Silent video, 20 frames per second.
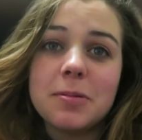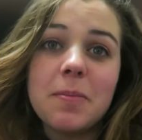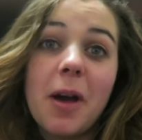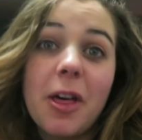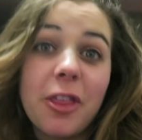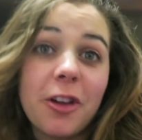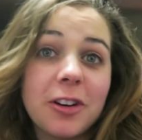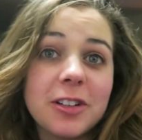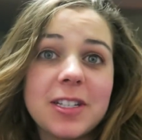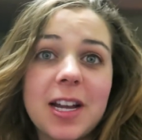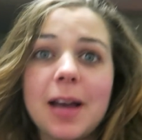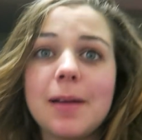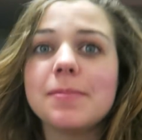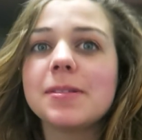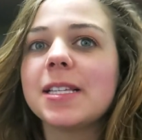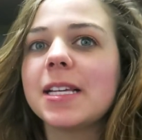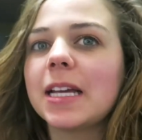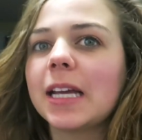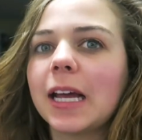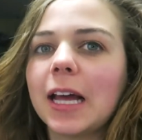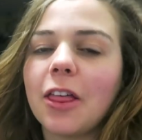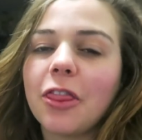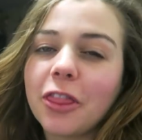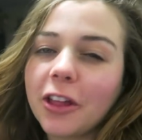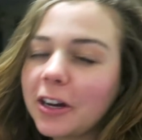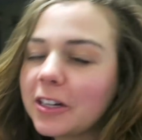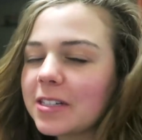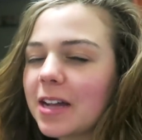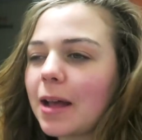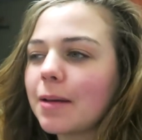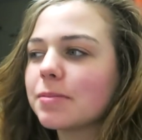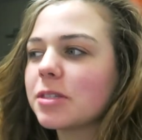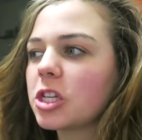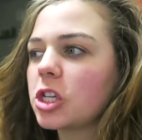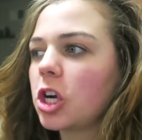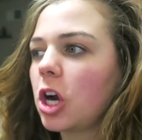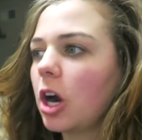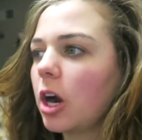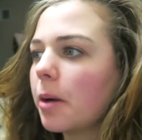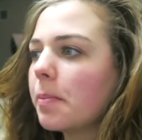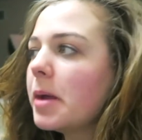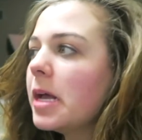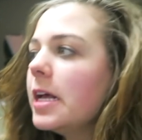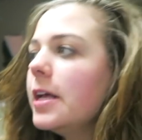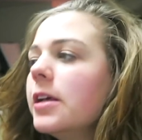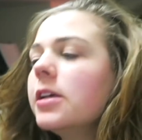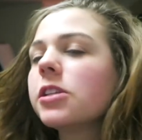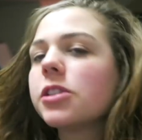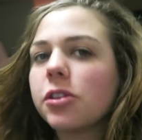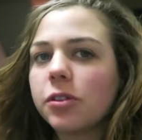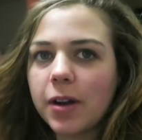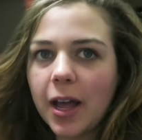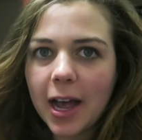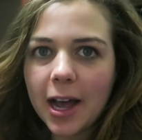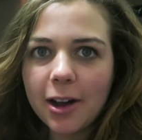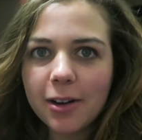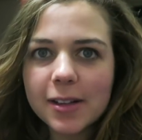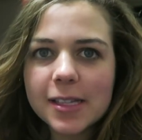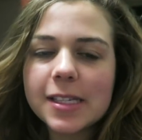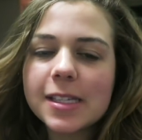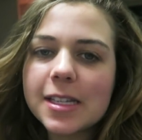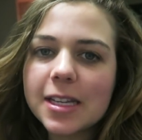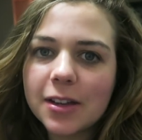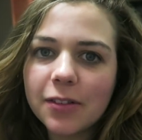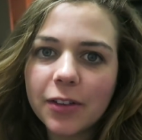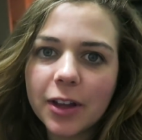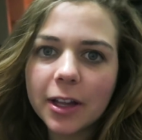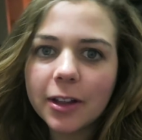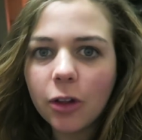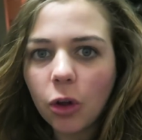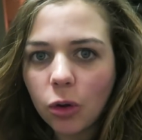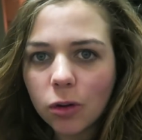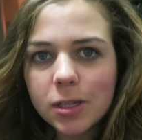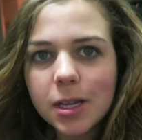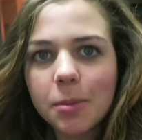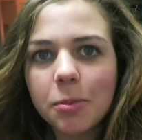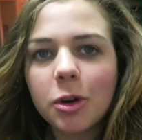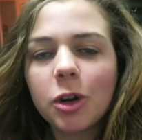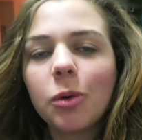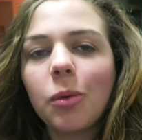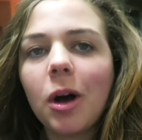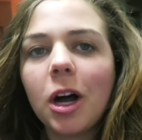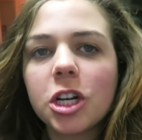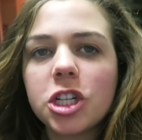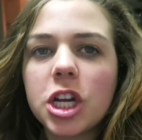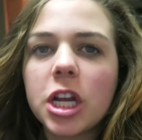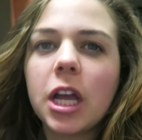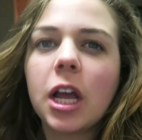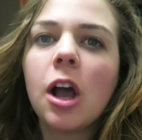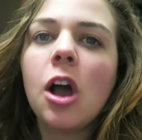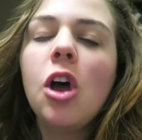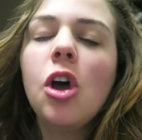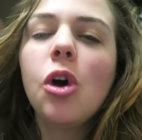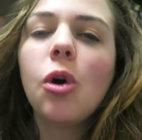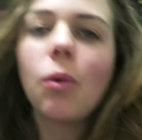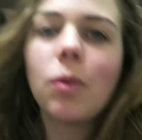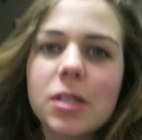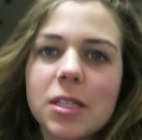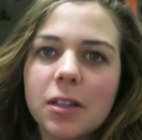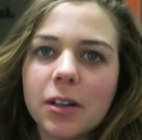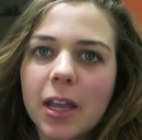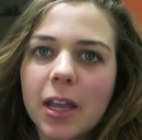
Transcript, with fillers: was my third time seeing it. Third time's the charm. So now, Stephen, the whole time we were watching, was